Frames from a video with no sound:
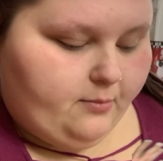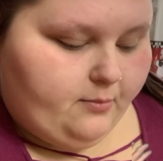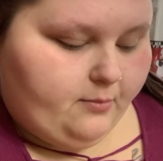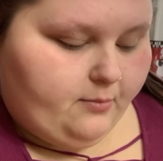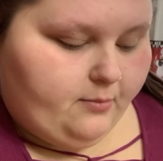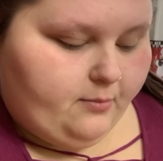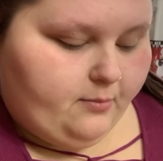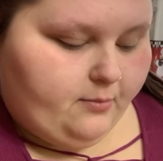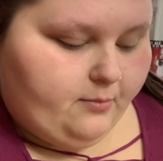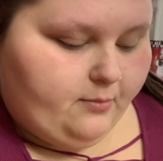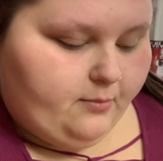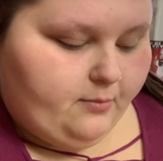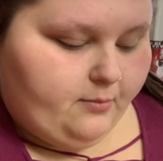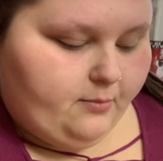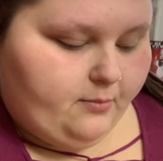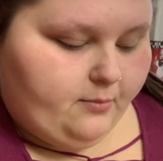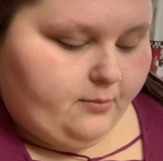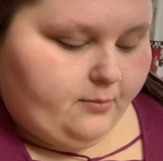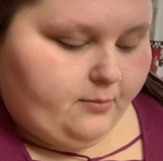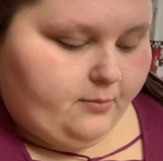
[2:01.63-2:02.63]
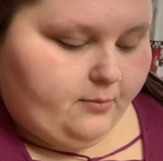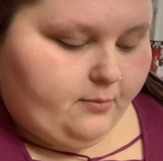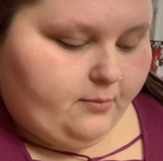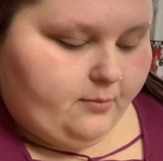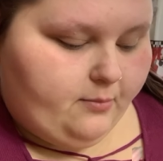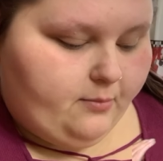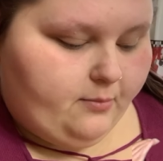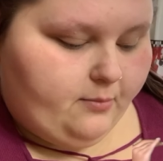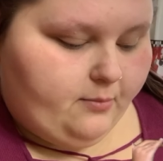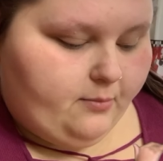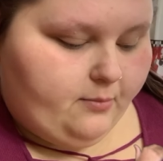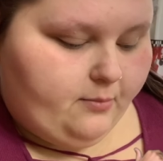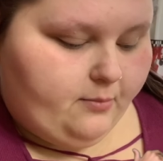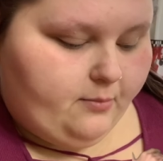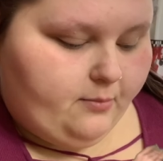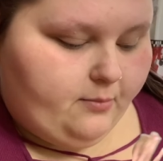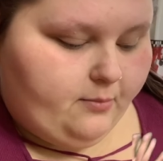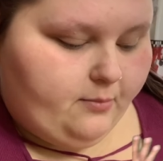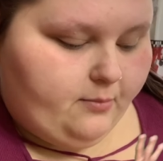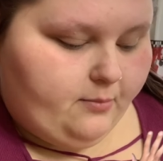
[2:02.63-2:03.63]

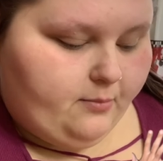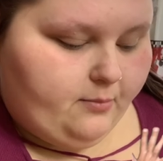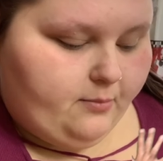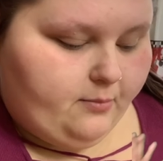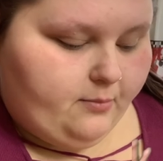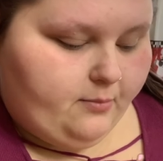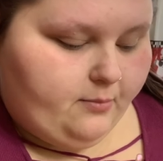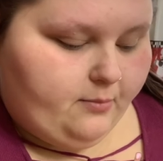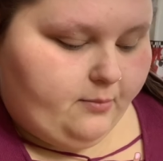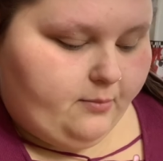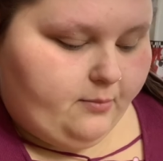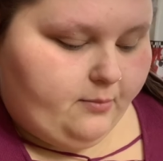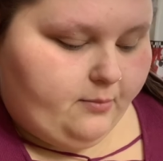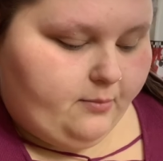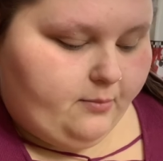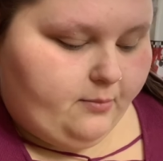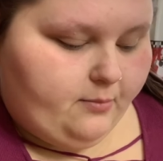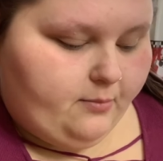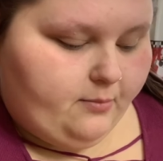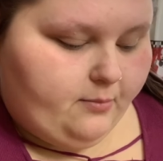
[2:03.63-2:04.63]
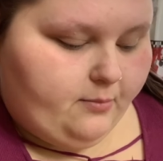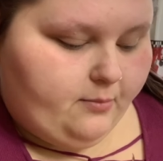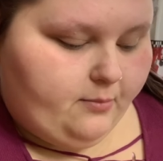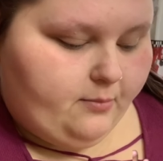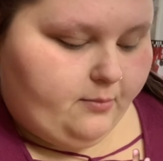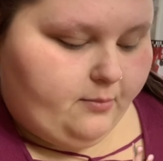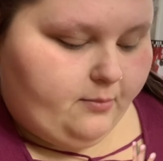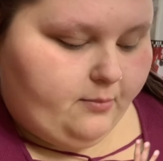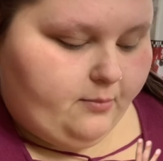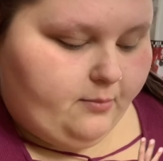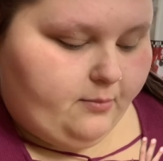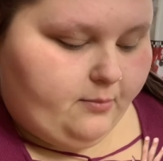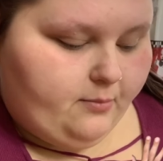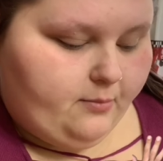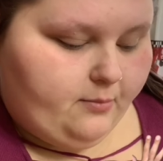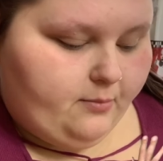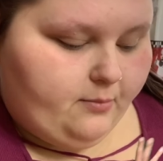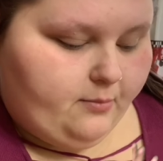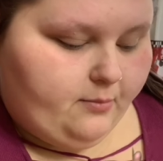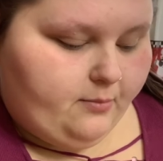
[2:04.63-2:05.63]

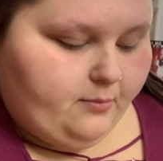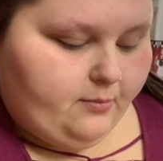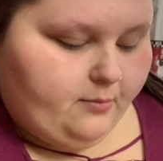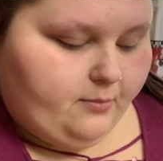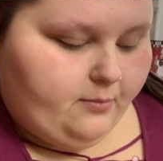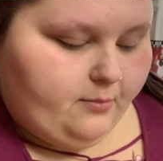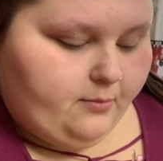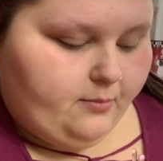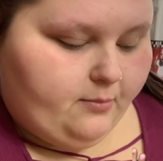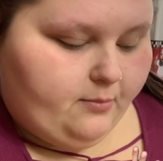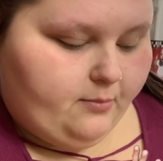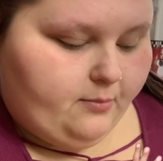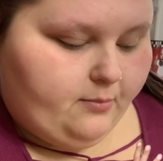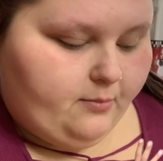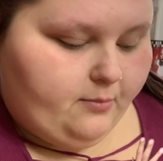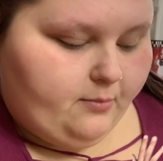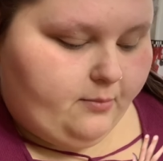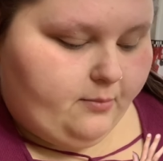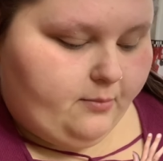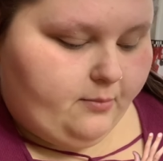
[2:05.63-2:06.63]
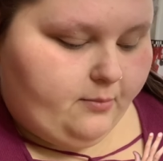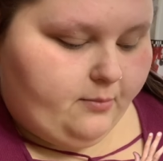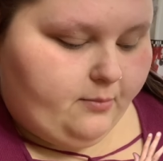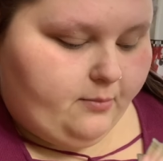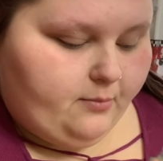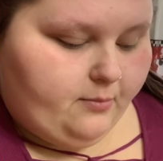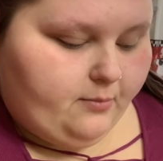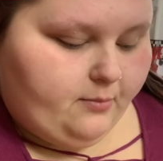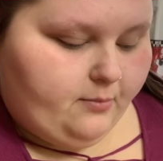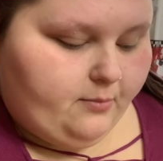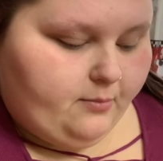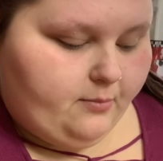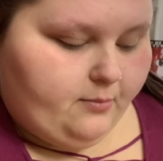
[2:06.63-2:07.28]
(not speaking)